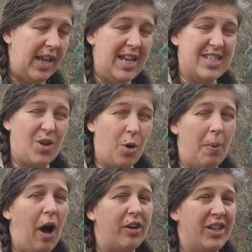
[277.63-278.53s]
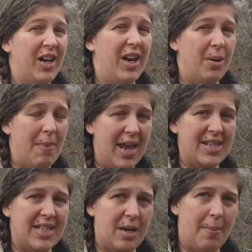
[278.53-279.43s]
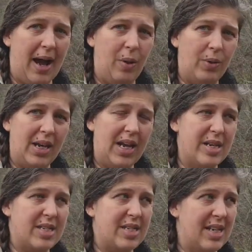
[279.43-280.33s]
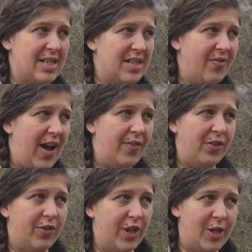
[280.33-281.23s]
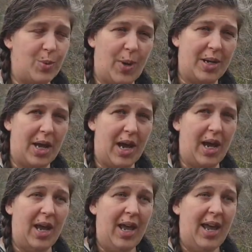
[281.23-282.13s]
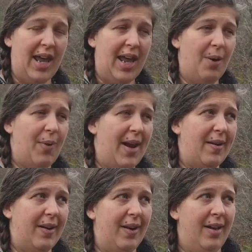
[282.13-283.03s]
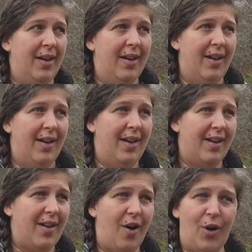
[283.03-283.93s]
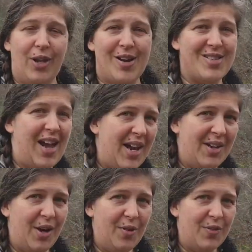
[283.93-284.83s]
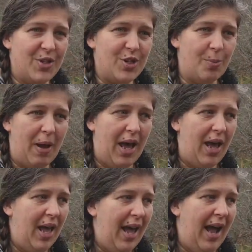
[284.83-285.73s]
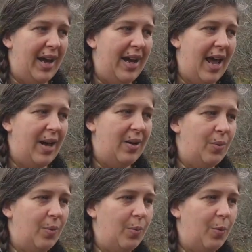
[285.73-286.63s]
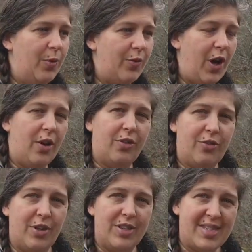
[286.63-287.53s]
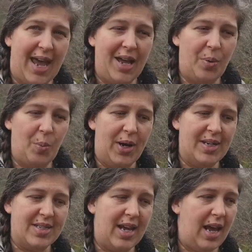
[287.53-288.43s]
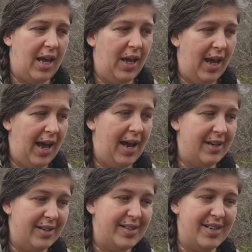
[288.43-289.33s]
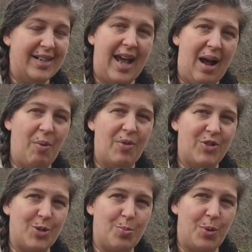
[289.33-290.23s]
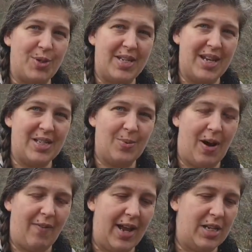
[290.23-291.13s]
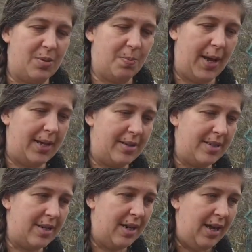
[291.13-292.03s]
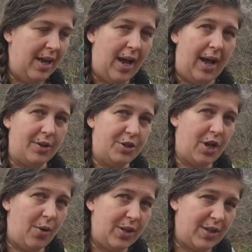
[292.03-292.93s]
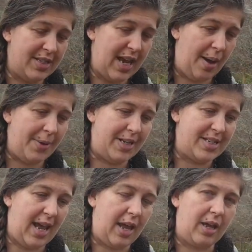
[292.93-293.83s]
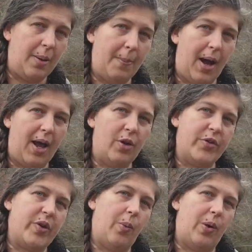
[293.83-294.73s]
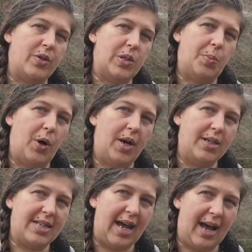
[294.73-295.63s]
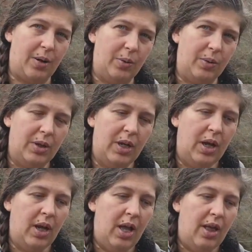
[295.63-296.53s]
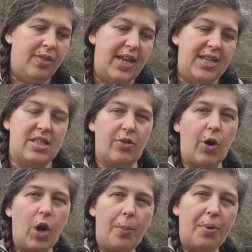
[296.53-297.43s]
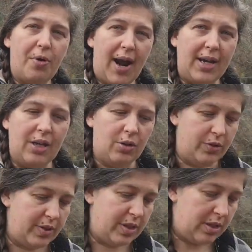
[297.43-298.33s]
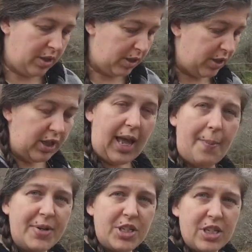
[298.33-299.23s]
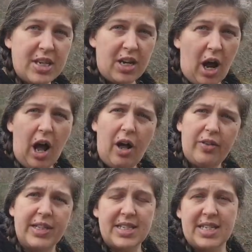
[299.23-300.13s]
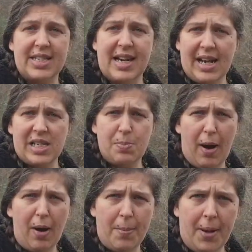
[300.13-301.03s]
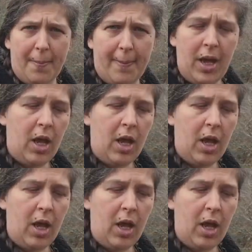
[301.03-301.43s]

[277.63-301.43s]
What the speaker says: it's come on an amazing amount. It's survived the first winter. It got all excited over summer, and then we've gone through the second winter, and now we've just put it into our raised beds. I'll show you the thyme in a second, but I also want to point out these are all perennials. The cabbages are not. This is an experiment,